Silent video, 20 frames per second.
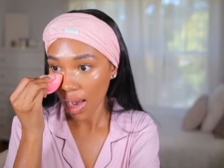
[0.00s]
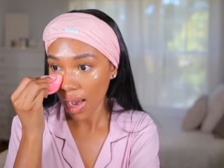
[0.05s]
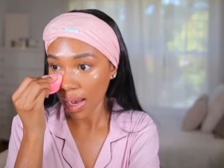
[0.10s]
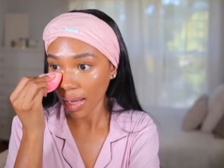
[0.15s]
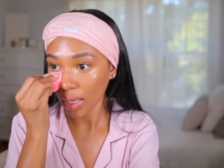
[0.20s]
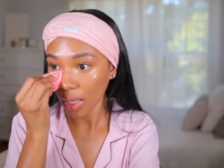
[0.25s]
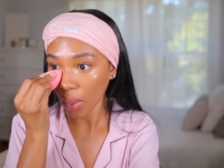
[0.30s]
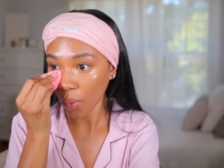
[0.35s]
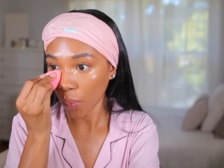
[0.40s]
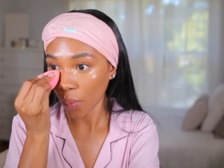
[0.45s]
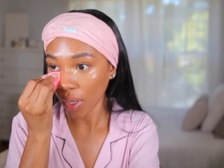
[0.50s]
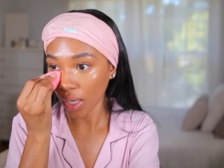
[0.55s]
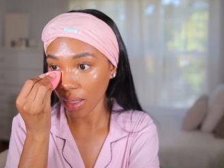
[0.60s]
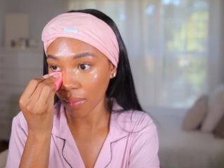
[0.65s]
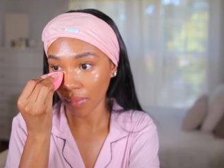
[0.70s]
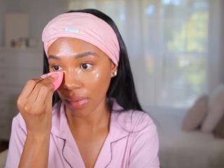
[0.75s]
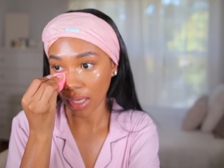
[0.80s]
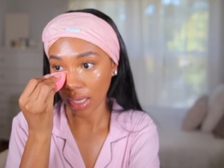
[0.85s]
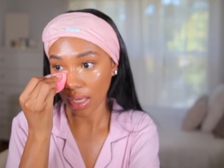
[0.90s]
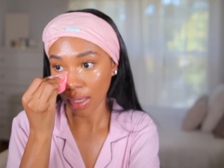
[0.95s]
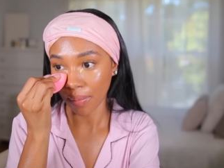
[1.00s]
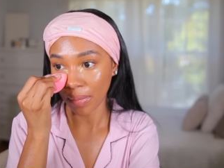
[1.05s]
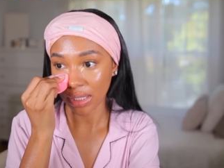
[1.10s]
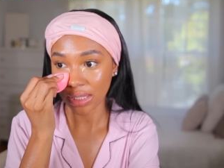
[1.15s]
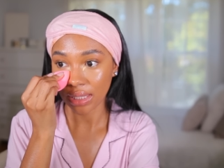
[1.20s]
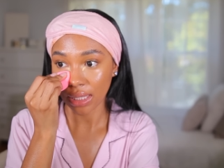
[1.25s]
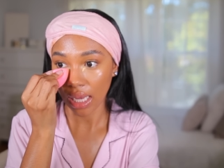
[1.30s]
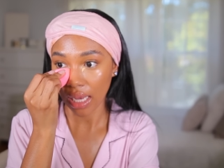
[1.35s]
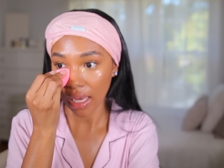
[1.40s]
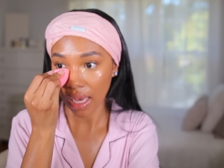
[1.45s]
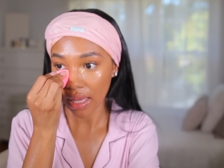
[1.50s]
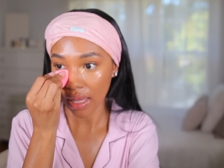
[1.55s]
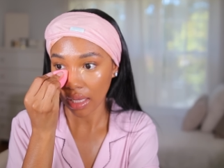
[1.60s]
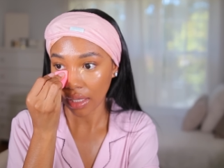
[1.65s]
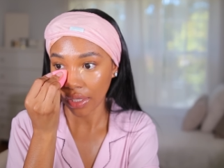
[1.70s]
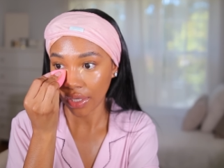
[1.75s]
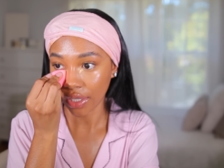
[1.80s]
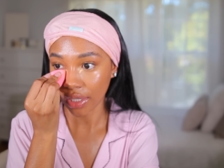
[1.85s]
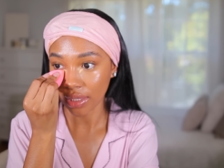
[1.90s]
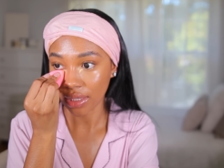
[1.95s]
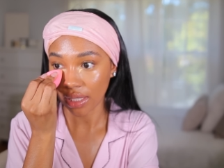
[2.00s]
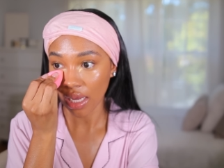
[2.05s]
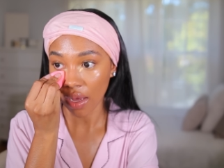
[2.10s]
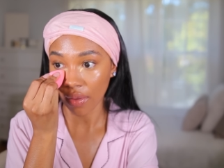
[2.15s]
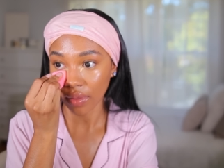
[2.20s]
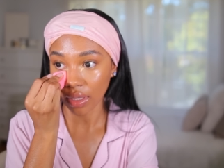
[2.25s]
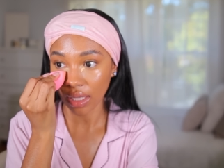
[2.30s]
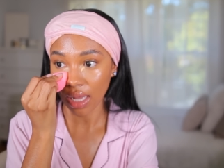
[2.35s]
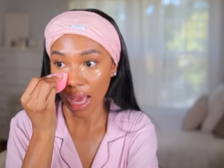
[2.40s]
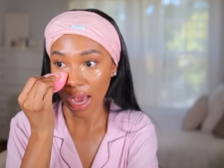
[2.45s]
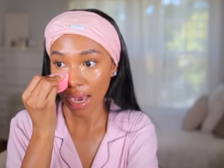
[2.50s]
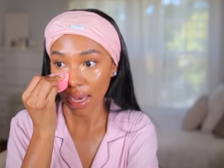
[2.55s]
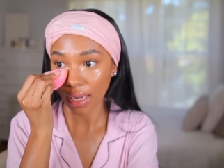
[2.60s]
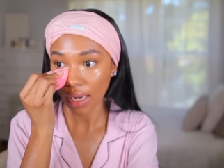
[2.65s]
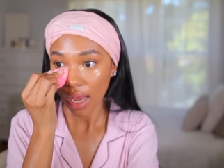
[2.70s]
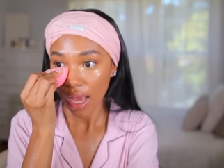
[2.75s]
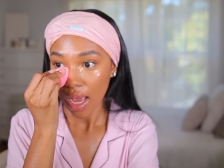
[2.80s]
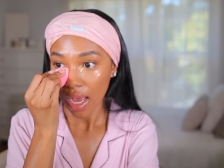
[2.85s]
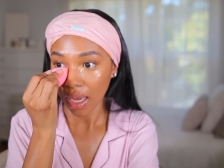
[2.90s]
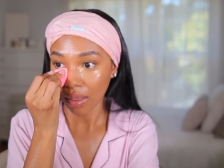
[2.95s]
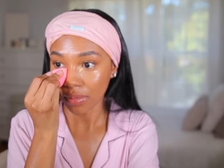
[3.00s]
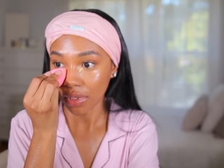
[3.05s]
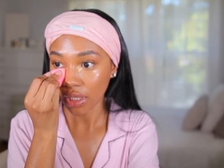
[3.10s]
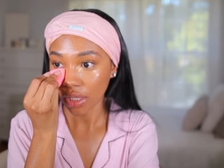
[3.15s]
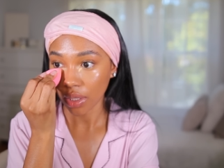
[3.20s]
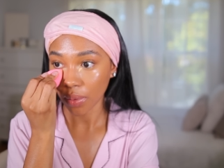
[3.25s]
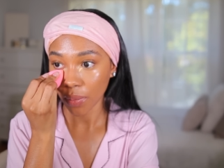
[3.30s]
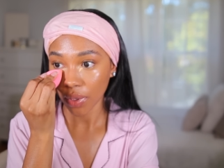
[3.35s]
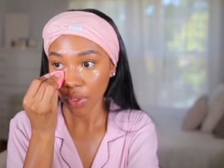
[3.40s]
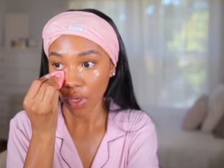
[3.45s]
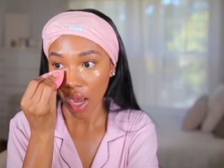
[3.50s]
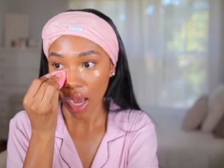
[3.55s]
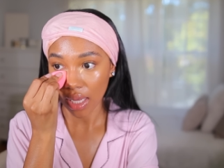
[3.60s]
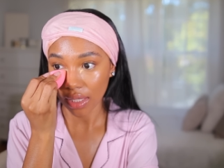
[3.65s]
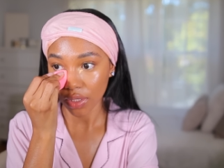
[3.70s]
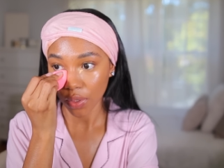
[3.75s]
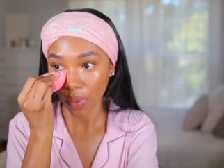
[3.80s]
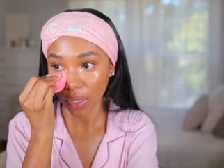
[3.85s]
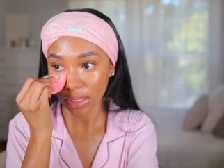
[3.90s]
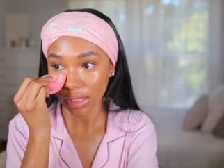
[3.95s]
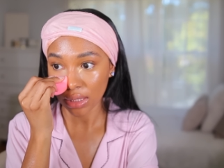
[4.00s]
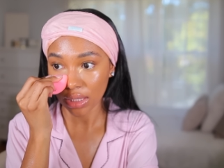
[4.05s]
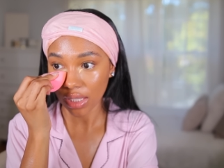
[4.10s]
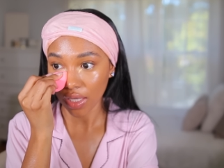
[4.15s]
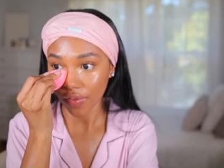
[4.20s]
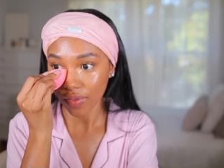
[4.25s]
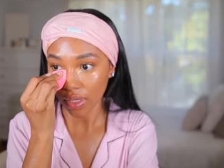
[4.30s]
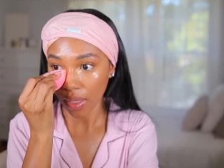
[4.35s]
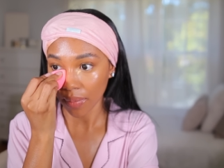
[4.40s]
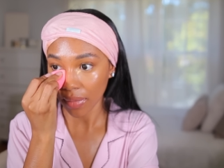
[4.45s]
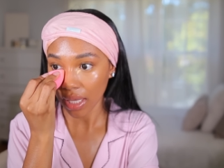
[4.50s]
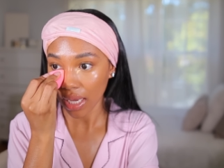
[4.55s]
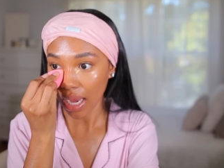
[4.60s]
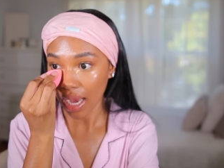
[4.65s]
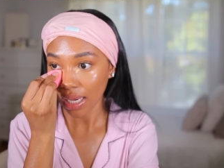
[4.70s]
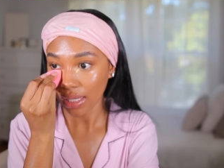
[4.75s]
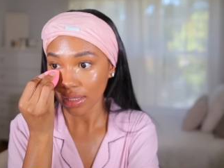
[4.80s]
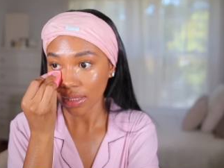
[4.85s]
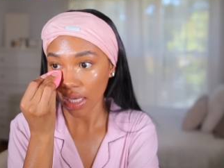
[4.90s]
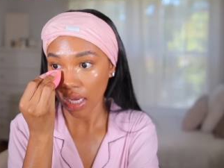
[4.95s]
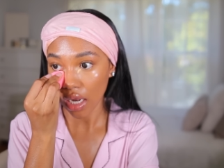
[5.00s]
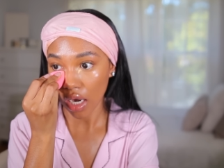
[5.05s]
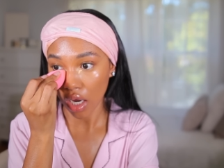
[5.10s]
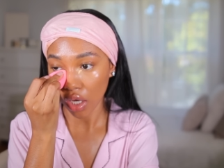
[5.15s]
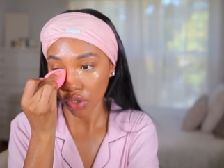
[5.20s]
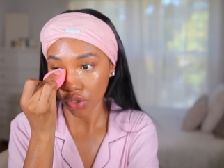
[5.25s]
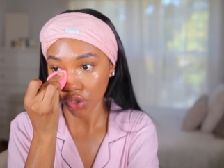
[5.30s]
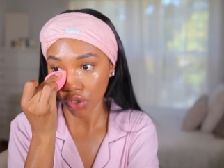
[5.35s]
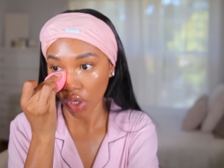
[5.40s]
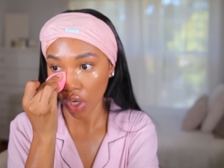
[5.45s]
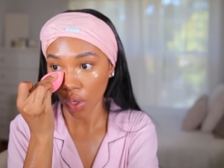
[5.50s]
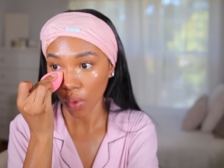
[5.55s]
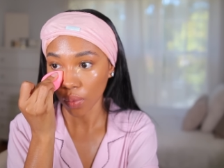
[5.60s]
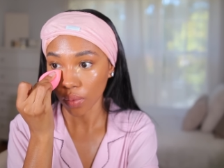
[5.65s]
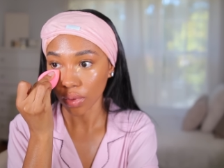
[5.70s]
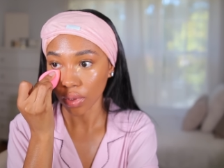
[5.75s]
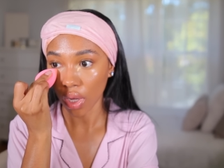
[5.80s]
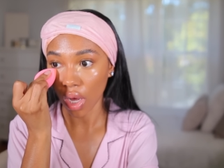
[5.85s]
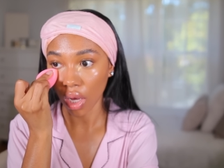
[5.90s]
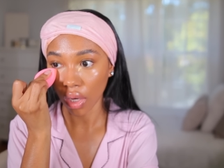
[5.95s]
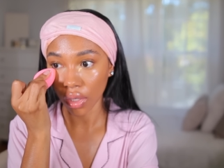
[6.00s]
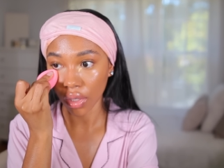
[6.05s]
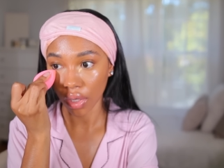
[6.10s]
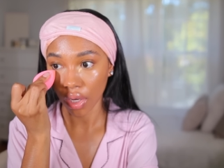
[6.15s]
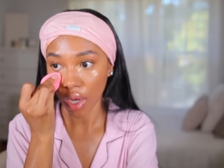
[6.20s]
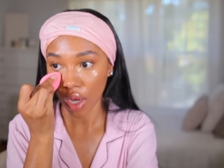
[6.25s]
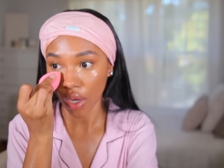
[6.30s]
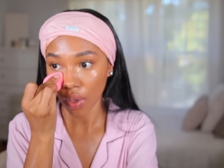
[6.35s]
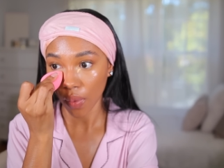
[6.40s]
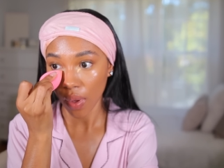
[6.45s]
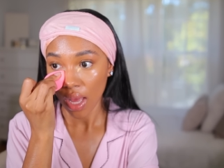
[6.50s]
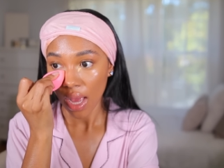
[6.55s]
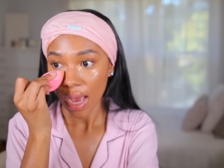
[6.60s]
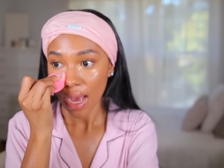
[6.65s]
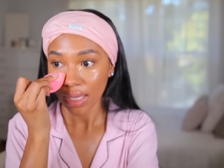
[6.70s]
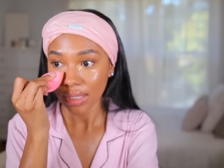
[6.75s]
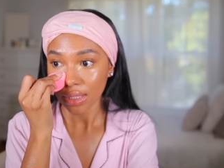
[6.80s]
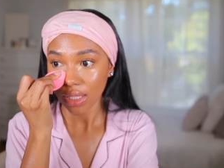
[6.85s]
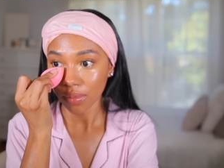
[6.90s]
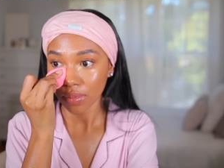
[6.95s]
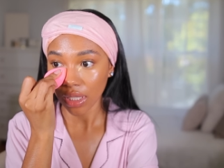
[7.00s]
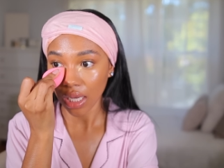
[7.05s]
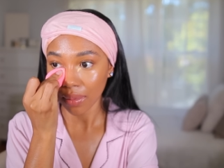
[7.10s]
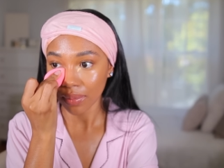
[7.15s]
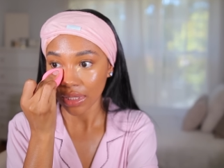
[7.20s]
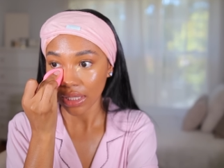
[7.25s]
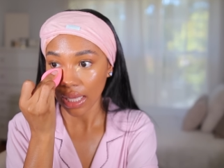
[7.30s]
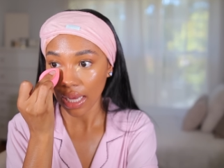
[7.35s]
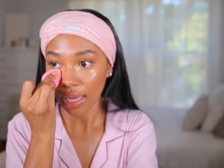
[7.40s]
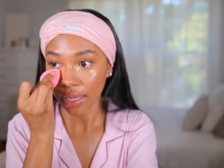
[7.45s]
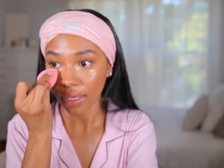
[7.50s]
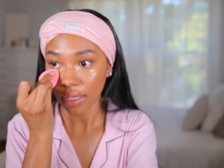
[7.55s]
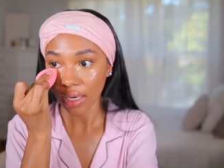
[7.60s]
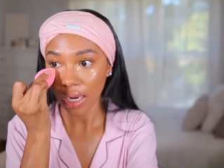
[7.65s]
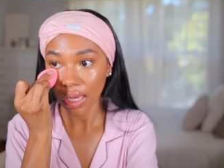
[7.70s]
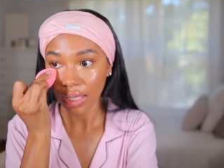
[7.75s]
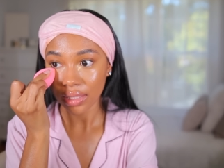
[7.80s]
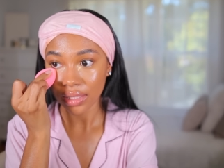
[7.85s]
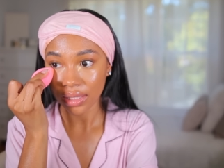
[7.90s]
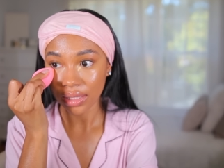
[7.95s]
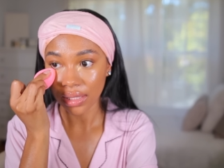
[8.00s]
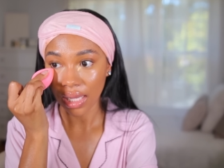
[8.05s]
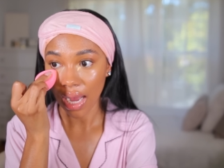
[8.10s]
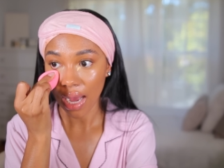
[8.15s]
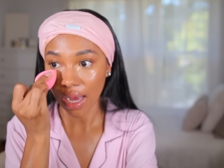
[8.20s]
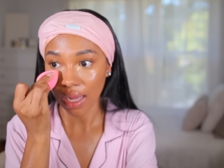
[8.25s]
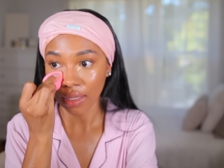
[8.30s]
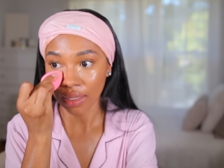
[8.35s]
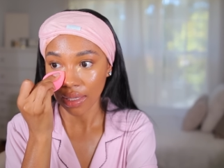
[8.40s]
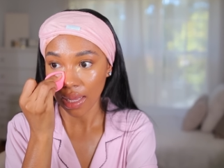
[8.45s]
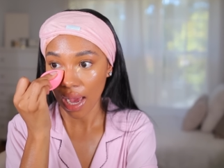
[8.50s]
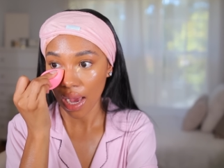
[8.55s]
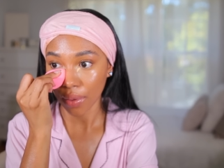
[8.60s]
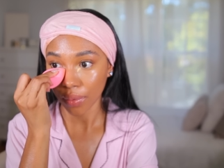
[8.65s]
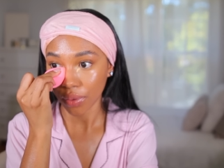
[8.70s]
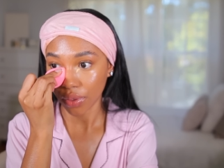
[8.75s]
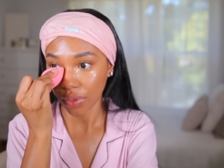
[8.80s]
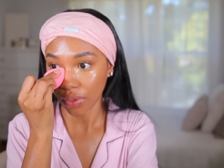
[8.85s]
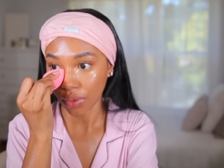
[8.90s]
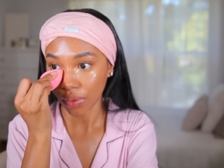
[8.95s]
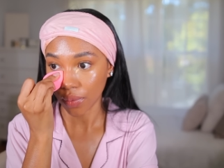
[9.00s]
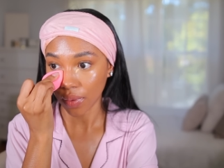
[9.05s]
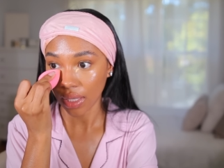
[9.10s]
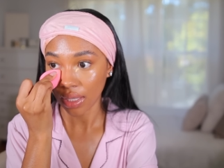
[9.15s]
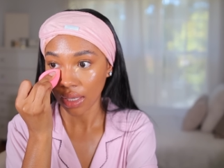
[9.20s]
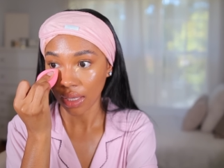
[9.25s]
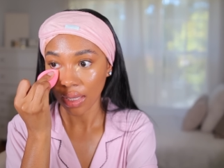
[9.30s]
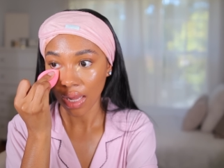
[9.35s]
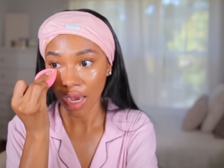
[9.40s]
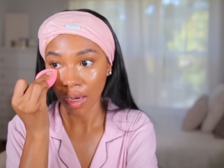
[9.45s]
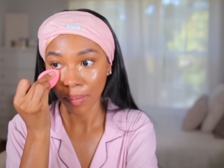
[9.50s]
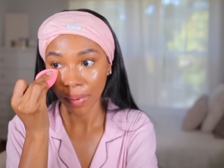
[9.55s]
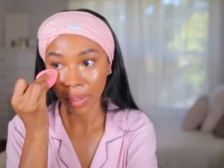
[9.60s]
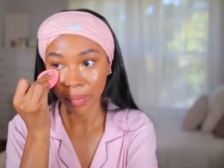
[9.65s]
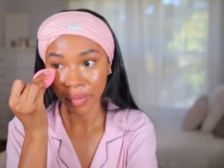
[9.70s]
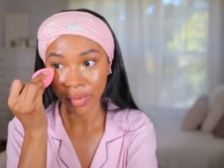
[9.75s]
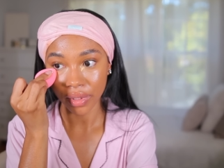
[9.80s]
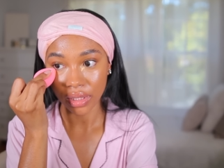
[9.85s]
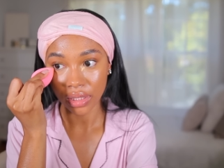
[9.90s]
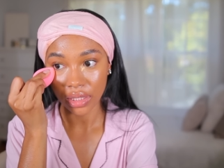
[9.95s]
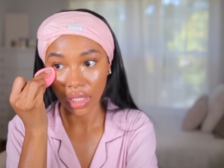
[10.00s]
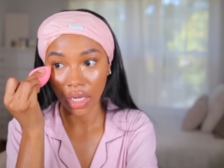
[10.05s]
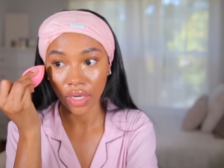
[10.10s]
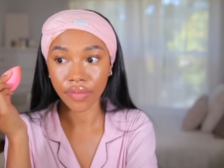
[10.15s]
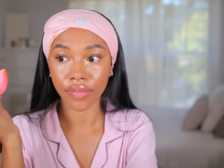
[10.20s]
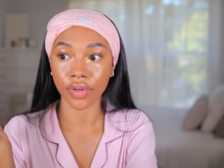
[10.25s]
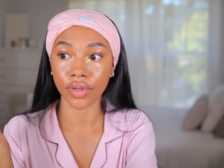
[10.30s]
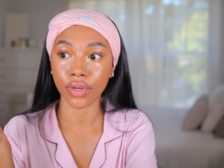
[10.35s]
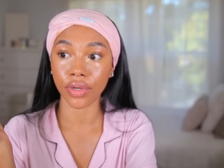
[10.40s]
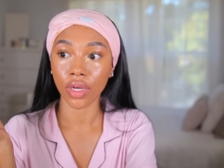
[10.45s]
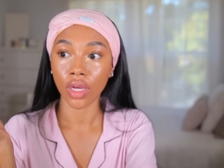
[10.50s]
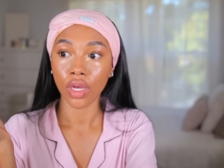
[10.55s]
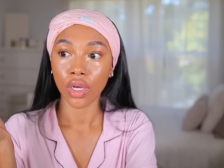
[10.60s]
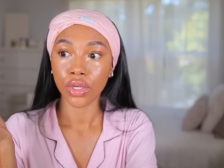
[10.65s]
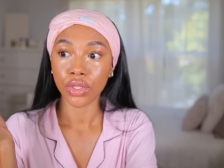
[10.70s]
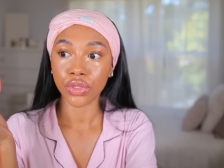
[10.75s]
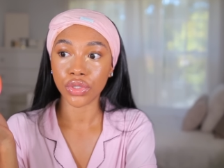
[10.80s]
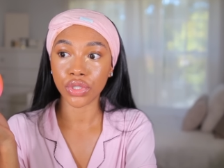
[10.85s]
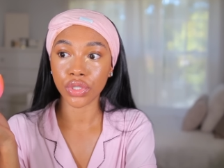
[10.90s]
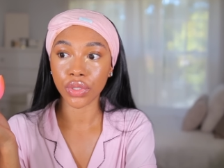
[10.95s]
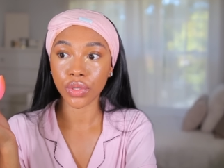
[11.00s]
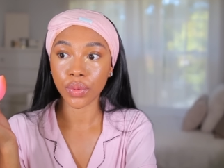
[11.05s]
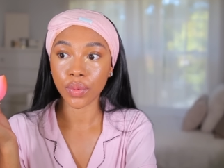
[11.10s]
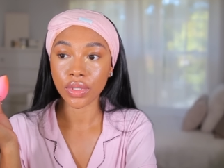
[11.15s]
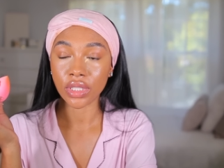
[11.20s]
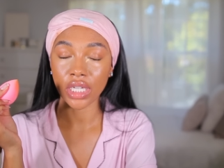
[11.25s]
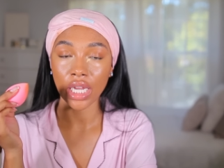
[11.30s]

I didn't want to make a mistake and then years down the line, I'm dealing with the consequences of something I said so long ago. And sometimes the internet does not allow you and allow people in general to